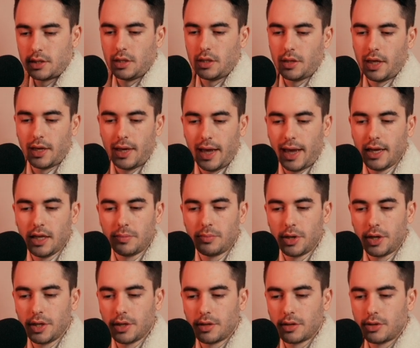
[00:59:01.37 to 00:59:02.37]
that
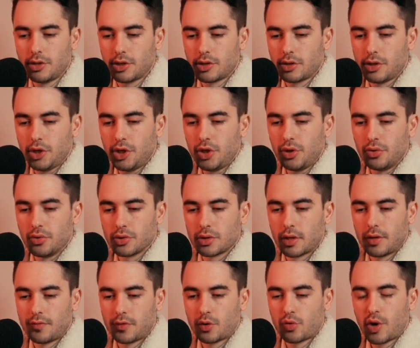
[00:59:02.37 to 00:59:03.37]
anybody could just use.
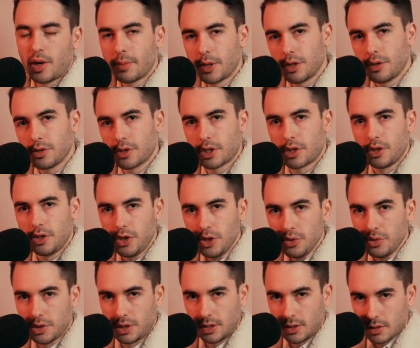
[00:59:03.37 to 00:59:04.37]
If criminals can
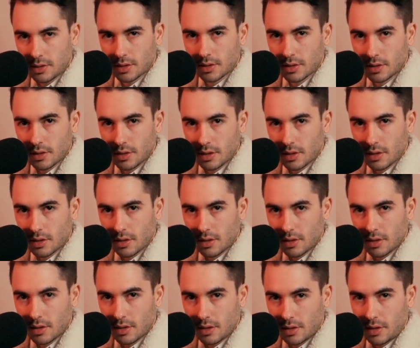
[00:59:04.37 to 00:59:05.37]
use it,
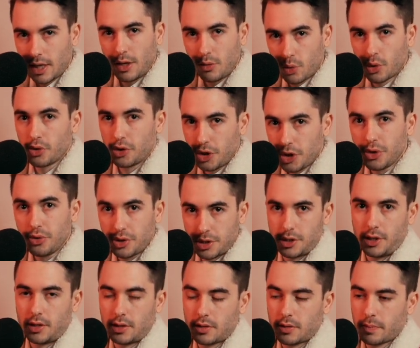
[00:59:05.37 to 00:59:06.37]
they will
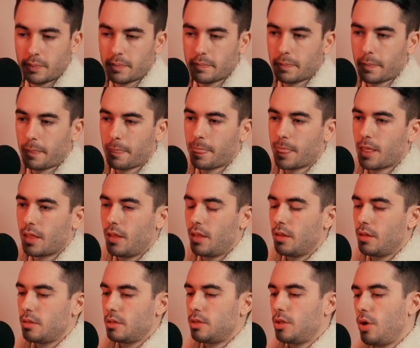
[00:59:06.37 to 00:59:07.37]
use it.
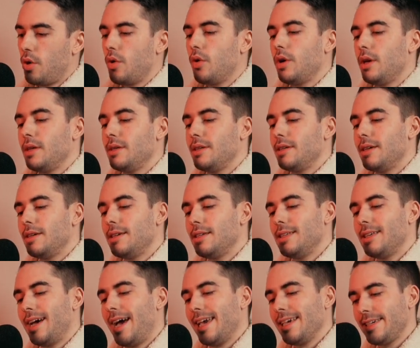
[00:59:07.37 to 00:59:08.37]
So
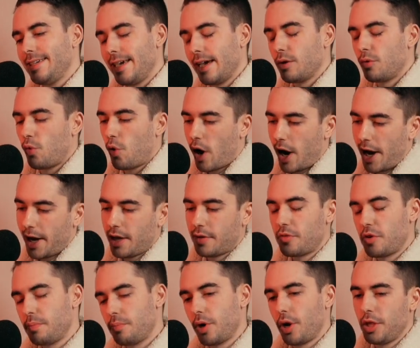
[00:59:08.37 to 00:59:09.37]
I get why
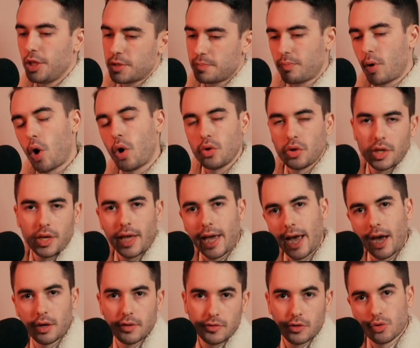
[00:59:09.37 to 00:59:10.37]
everybody's pulling
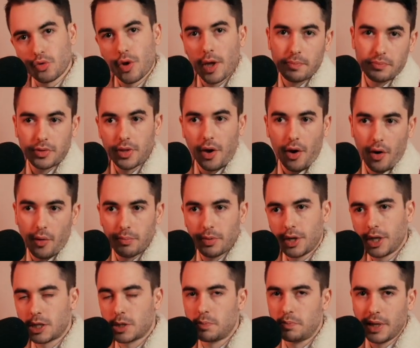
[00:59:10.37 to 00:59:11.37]
out of crypto,
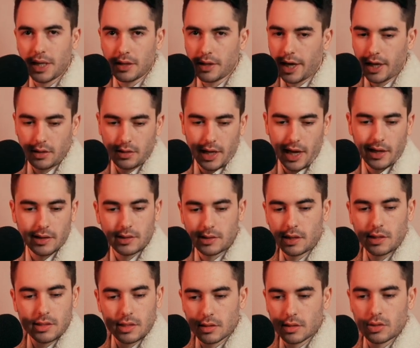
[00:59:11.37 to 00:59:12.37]
but it's been like that
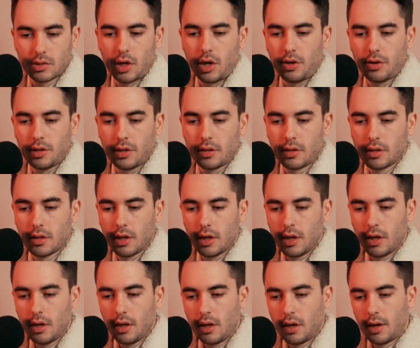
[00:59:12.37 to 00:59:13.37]
since it started
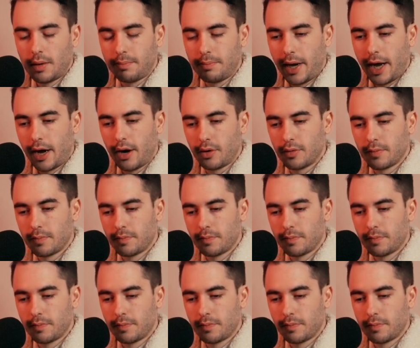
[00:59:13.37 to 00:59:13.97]
about